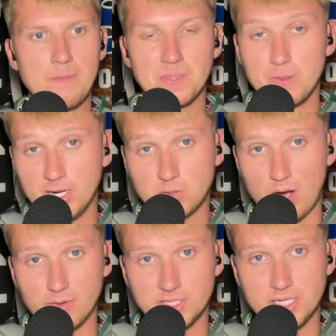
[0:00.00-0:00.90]
The Big
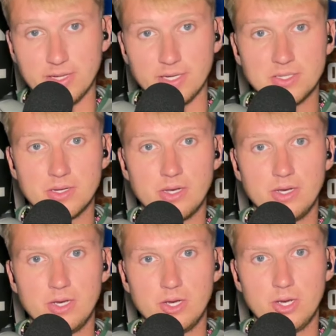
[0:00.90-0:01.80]
12, we see this.
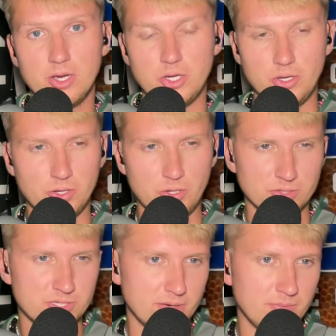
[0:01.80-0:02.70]

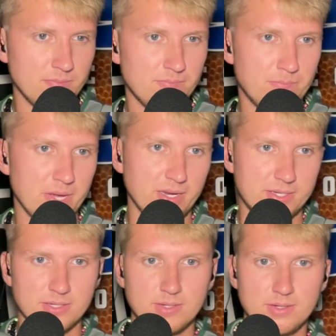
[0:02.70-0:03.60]
Houston
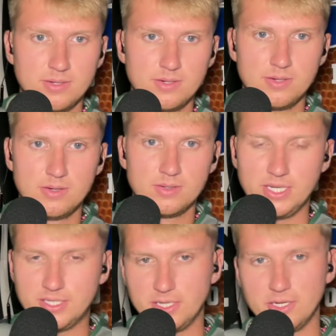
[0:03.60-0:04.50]
beat
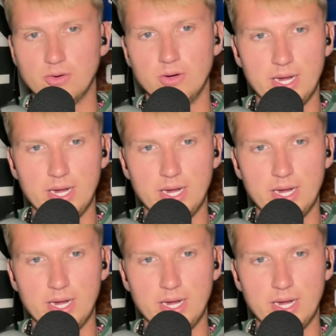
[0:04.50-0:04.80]
TCU.